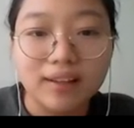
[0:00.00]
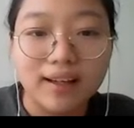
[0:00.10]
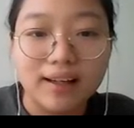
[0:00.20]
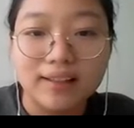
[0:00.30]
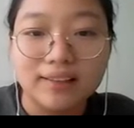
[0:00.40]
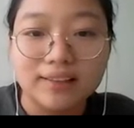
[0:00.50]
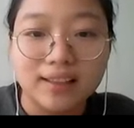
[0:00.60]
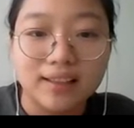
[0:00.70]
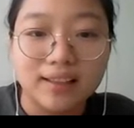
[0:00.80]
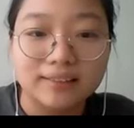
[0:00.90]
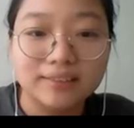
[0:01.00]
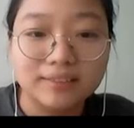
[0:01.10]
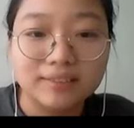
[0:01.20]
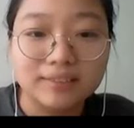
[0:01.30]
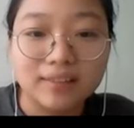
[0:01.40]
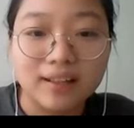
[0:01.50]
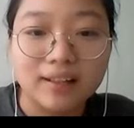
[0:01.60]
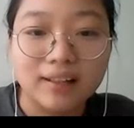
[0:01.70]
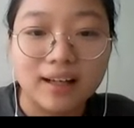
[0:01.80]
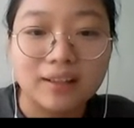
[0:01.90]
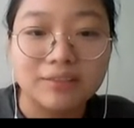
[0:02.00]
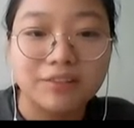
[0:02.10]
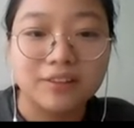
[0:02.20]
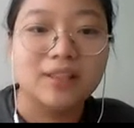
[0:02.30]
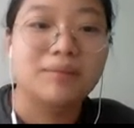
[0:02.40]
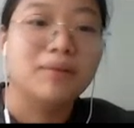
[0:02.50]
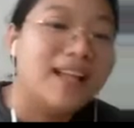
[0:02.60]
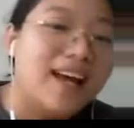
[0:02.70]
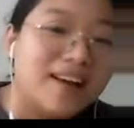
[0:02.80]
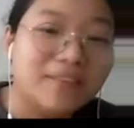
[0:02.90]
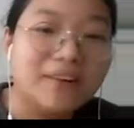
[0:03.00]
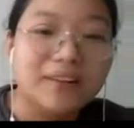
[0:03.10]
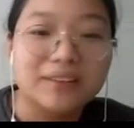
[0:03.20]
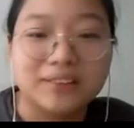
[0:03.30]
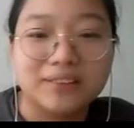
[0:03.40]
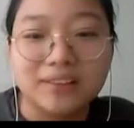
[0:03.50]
and some other, for example, language,